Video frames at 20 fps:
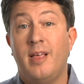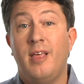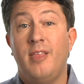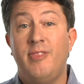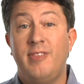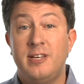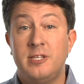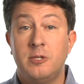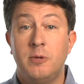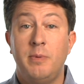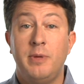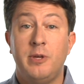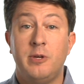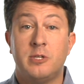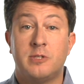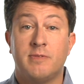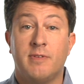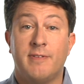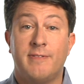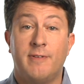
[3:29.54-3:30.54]
This would be
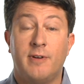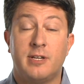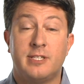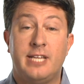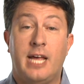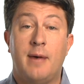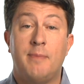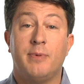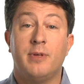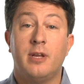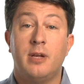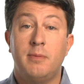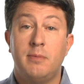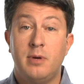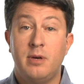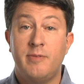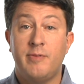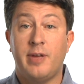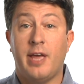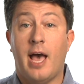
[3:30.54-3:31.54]
useful, for example, in a
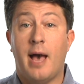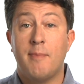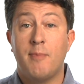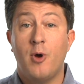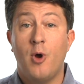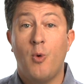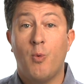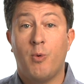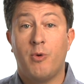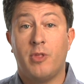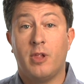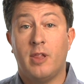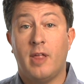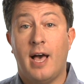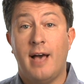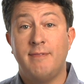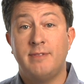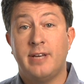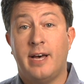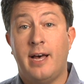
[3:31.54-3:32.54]
movie app, where the
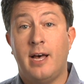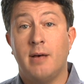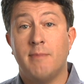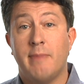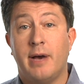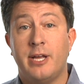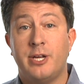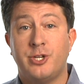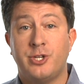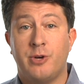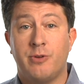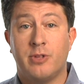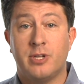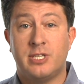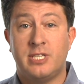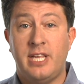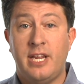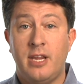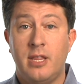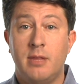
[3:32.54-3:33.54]
live tile might show the
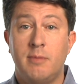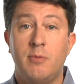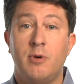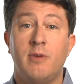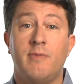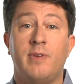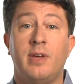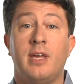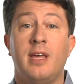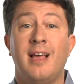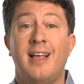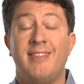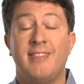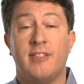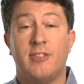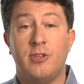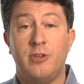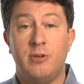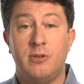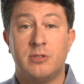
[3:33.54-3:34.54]
scene in the movie that
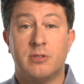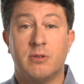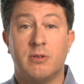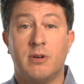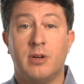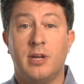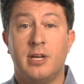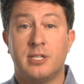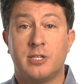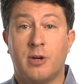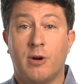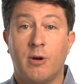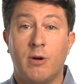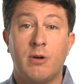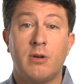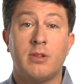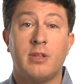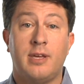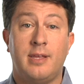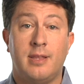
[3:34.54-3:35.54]
the user is
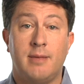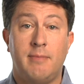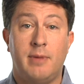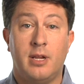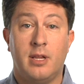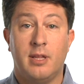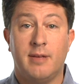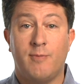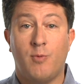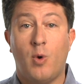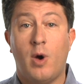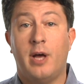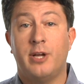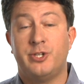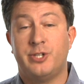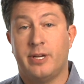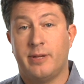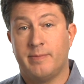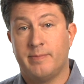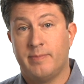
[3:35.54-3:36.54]
currently in the middle of
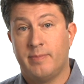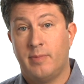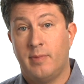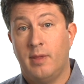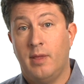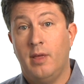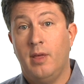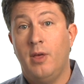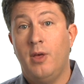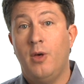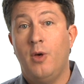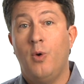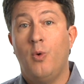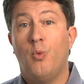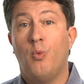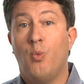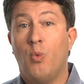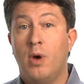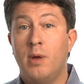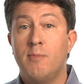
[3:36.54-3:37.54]
watching.
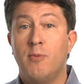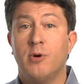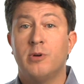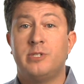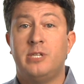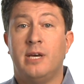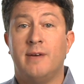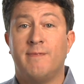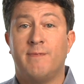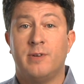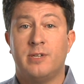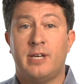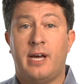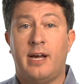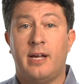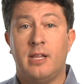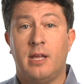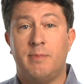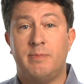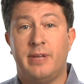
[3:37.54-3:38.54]
One more tip for
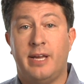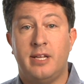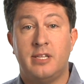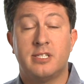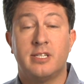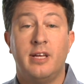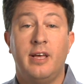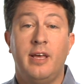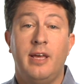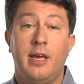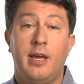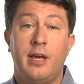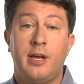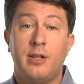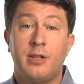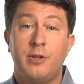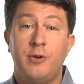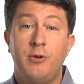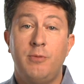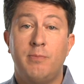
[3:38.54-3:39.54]
tile updates.
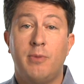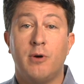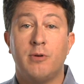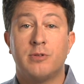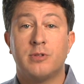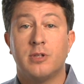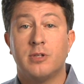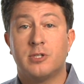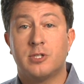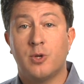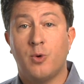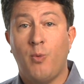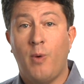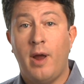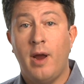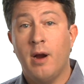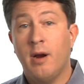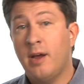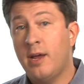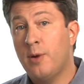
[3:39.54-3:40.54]
Include both
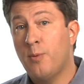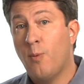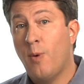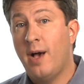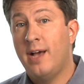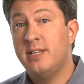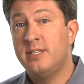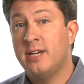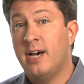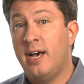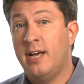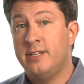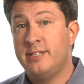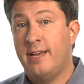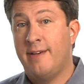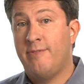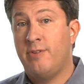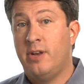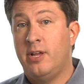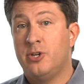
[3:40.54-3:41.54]
square and wide tile
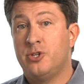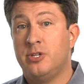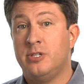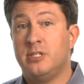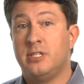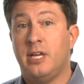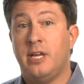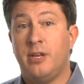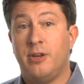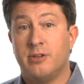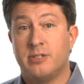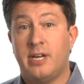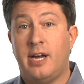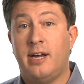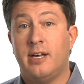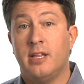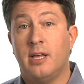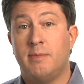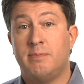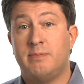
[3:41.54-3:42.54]
definitions in your
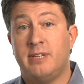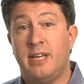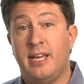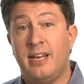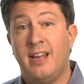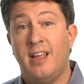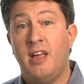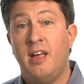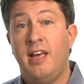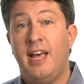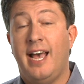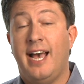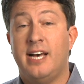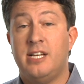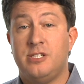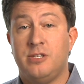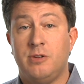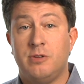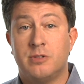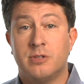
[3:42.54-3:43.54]
tile update,
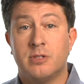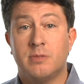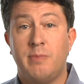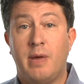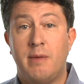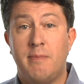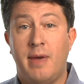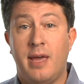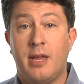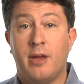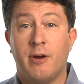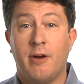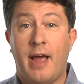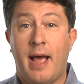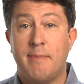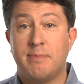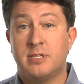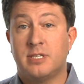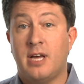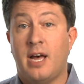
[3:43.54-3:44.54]
as users may make your
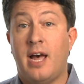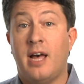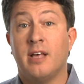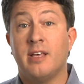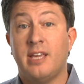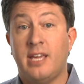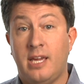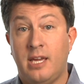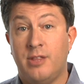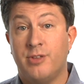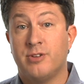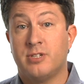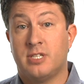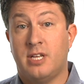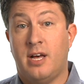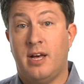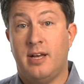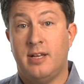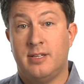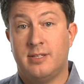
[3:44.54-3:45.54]
app's tile either
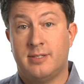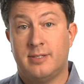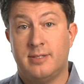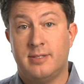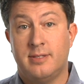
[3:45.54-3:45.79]
size.